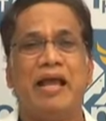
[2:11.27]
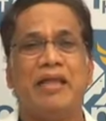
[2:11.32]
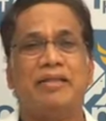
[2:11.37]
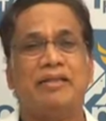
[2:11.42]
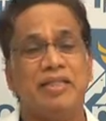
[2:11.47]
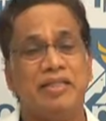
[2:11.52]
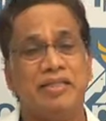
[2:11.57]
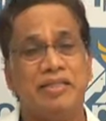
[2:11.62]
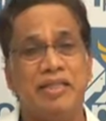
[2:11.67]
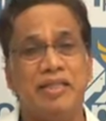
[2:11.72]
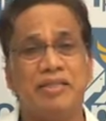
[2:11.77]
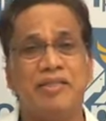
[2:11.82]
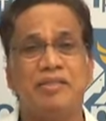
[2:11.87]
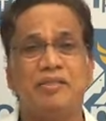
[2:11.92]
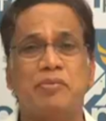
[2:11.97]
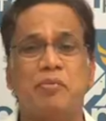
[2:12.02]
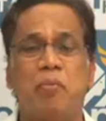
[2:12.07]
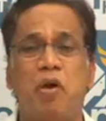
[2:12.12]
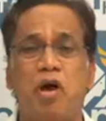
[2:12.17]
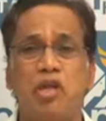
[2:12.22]
This
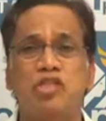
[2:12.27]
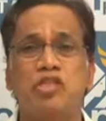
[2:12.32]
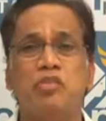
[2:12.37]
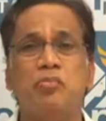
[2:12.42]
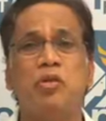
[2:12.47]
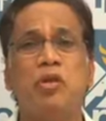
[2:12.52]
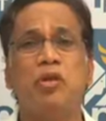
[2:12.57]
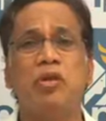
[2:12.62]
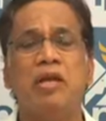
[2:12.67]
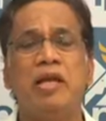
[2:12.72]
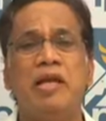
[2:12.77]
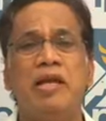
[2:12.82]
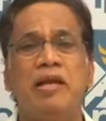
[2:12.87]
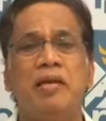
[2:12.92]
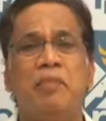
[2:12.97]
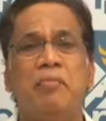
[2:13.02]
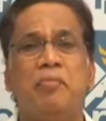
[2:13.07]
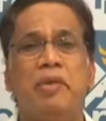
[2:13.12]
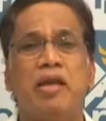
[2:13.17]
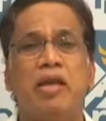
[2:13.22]
is possible
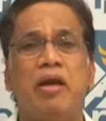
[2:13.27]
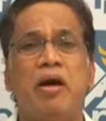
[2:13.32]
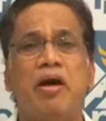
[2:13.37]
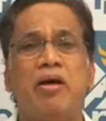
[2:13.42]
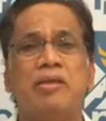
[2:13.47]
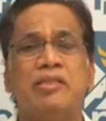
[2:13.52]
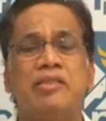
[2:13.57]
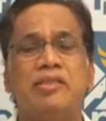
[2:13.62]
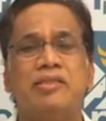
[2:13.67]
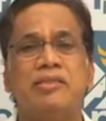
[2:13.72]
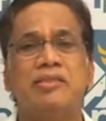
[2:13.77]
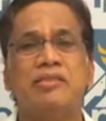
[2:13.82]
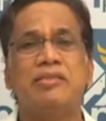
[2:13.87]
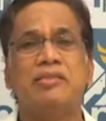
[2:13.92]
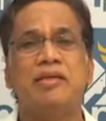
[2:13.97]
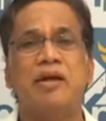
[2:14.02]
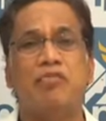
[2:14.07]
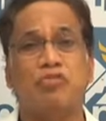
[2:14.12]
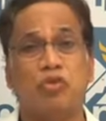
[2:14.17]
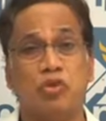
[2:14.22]
because,
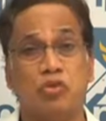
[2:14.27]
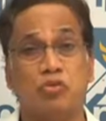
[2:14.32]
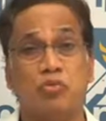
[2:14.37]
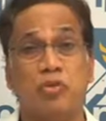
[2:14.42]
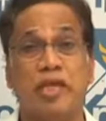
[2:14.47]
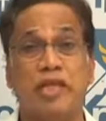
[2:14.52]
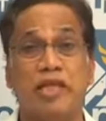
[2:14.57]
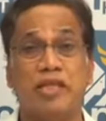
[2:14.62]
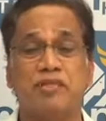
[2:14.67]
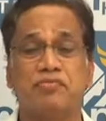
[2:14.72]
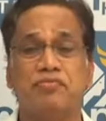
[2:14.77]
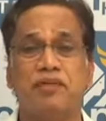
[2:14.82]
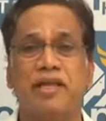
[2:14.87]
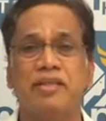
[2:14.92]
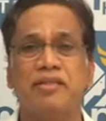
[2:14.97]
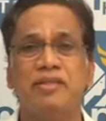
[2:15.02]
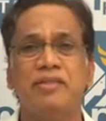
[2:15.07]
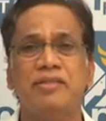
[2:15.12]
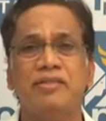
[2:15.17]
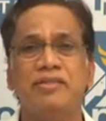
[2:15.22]
of course, various
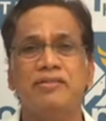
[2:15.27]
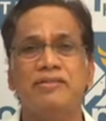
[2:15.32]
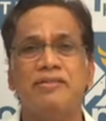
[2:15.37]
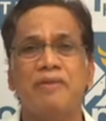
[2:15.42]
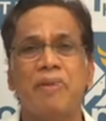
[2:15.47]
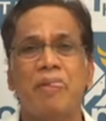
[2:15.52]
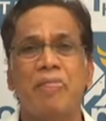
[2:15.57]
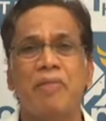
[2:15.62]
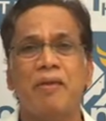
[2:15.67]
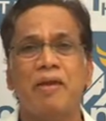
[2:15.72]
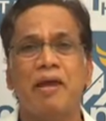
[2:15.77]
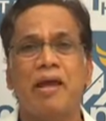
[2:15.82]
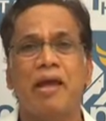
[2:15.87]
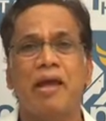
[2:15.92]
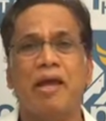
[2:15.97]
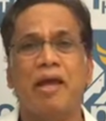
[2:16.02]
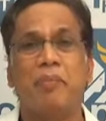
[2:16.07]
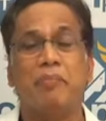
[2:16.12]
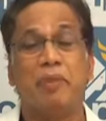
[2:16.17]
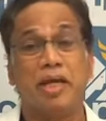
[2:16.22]
factors,
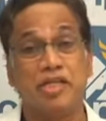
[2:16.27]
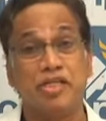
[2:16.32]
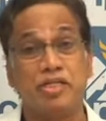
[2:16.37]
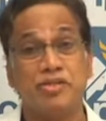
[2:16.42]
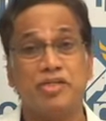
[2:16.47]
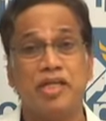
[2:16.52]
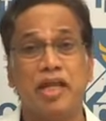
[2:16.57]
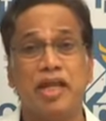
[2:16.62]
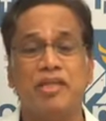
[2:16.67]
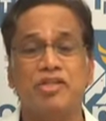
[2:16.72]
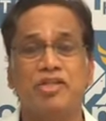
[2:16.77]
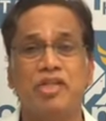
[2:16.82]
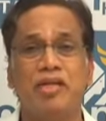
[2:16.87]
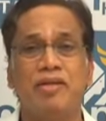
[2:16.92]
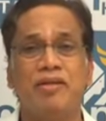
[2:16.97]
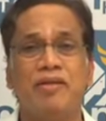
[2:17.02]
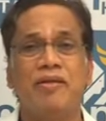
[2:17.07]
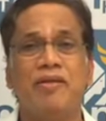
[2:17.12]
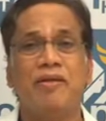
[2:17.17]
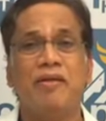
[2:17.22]
patient
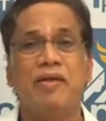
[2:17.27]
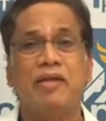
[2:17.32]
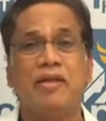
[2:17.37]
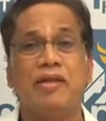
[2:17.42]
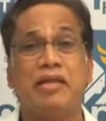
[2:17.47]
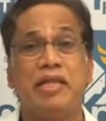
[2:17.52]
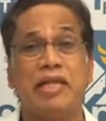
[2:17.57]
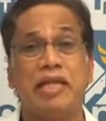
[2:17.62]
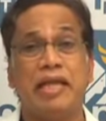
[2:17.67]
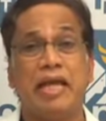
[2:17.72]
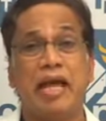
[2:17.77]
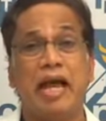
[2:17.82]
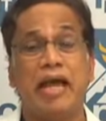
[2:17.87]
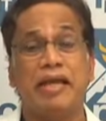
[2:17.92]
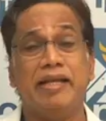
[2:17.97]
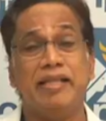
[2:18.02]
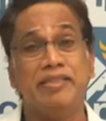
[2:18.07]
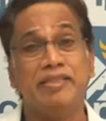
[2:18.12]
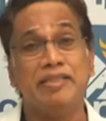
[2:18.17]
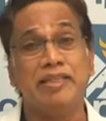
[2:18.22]
selection, the
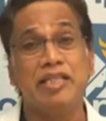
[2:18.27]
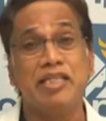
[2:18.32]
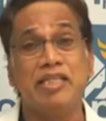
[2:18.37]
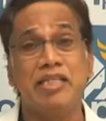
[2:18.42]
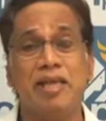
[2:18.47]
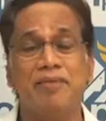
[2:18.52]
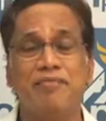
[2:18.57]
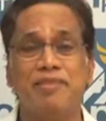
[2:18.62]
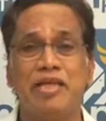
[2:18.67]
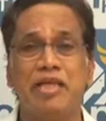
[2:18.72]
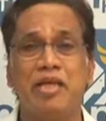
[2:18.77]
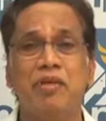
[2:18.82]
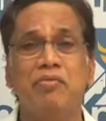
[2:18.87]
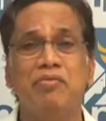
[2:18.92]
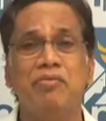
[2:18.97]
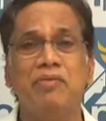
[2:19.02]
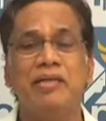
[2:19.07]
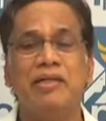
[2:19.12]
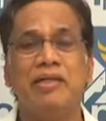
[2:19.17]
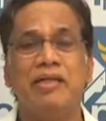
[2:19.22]
anesthesia we
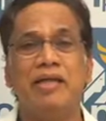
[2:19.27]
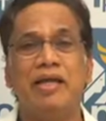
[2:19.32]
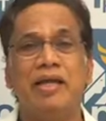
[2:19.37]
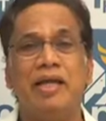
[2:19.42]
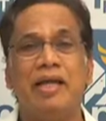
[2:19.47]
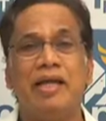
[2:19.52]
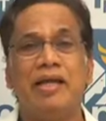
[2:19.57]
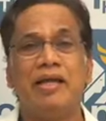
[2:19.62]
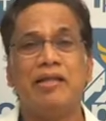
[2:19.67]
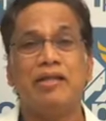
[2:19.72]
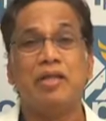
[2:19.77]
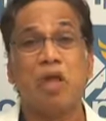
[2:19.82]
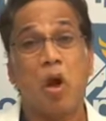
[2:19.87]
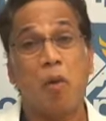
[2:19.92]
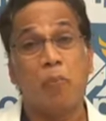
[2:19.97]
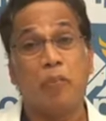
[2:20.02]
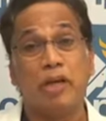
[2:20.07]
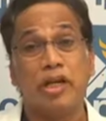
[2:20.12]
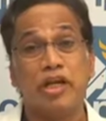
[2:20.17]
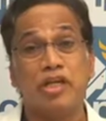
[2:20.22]
give, the
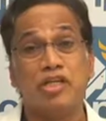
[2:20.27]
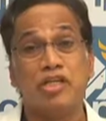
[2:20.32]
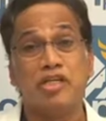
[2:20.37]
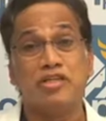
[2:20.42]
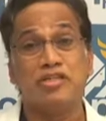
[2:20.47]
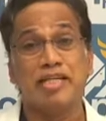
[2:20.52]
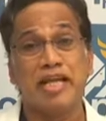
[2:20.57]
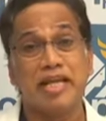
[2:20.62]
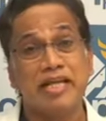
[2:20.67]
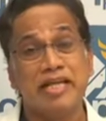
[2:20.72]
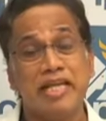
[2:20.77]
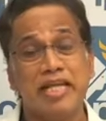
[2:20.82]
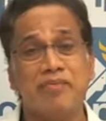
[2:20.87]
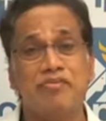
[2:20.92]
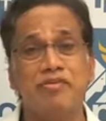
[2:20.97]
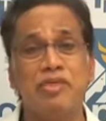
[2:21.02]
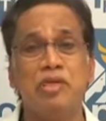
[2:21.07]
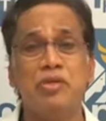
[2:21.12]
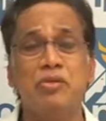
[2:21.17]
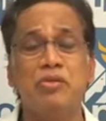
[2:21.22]
operation technique
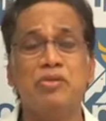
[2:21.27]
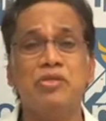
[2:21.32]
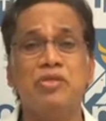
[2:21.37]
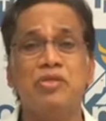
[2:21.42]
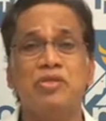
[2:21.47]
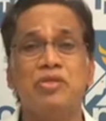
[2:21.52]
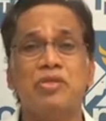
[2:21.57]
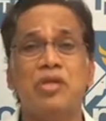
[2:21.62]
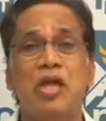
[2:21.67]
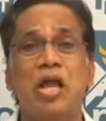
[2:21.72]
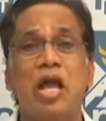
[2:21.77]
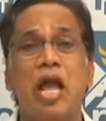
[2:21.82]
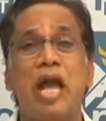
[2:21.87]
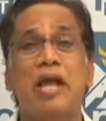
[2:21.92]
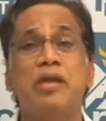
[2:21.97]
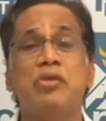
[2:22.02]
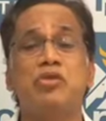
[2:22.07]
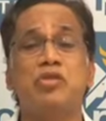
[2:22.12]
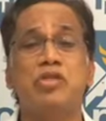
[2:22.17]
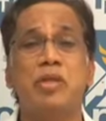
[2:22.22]
we use,
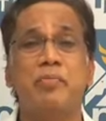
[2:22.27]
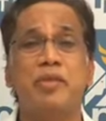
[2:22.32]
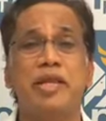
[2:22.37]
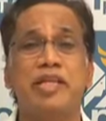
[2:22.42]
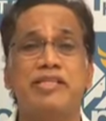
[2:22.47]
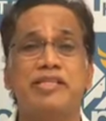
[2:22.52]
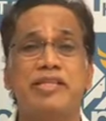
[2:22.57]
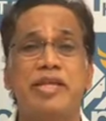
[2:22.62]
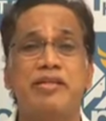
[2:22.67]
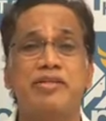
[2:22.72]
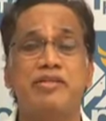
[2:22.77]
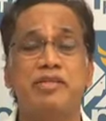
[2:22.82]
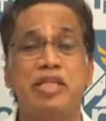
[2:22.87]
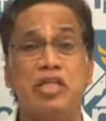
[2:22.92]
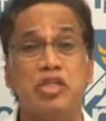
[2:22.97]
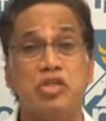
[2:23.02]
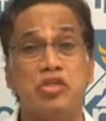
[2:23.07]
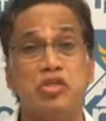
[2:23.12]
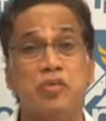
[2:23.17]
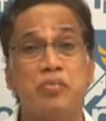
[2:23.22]
and to some extent the
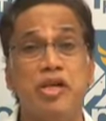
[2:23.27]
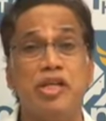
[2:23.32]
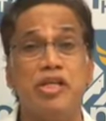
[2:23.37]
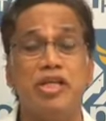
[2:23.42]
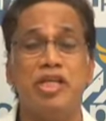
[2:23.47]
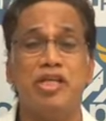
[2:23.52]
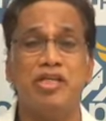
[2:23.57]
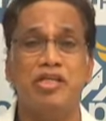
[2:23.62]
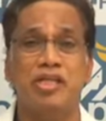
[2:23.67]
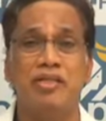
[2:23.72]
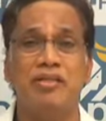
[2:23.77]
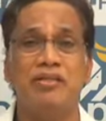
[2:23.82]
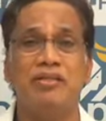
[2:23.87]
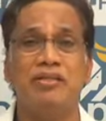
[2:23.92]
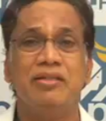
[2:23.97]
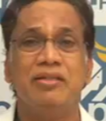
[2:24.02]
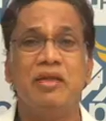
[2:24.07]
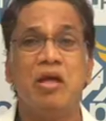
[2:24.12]
instrumentation,